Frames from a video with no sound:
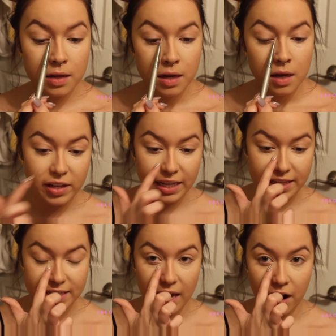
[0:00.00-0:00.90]
I feel like
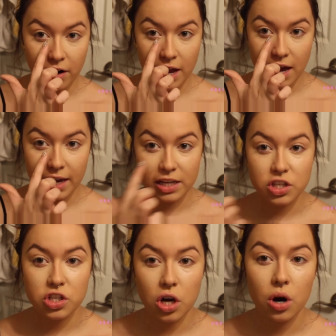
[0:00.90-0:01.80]
this area
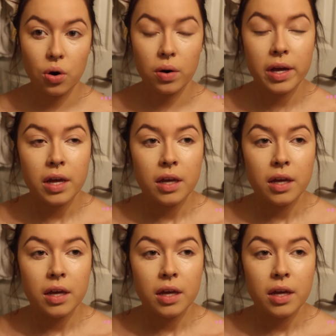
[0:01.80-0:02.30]
gets so